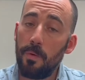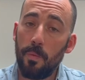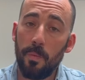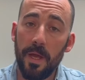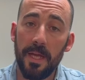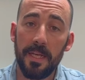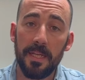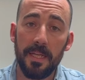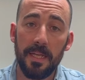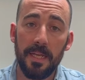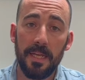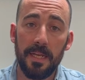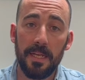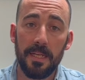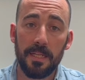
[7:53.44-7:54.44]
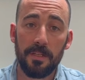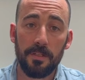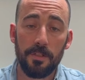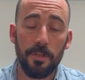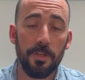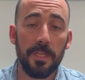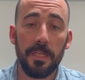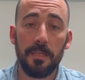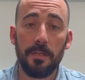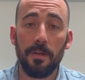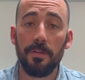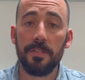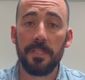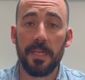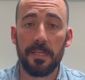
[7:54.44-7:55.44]
when in a cookie
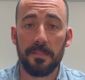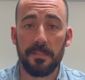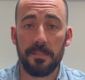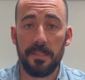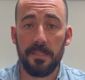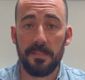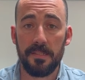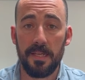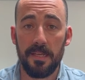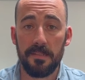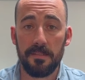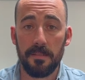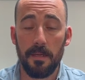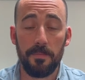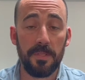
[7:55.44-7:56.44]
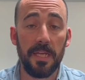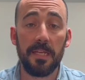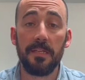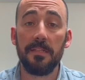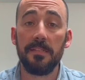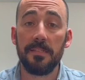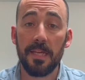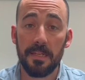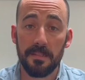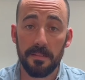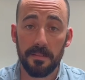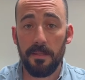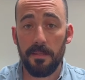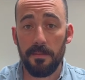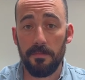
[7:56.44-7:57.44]
context it says obtain consent,
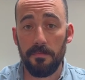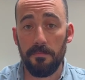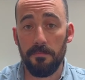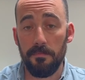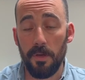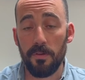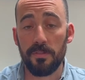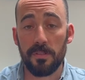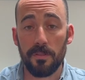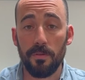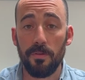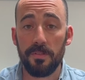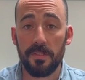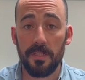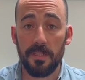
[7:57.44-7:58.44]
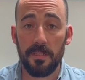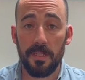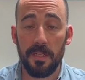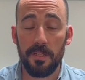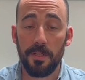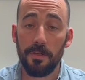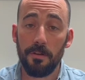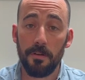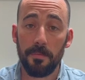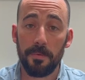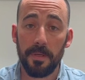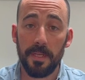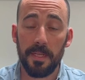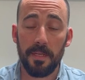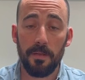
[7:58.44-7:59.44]
most laws in Europe
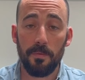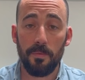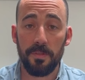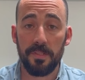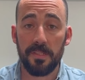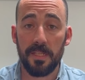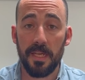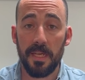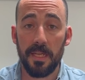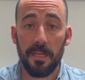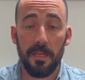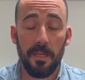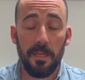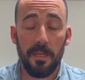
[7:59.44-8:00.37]
would say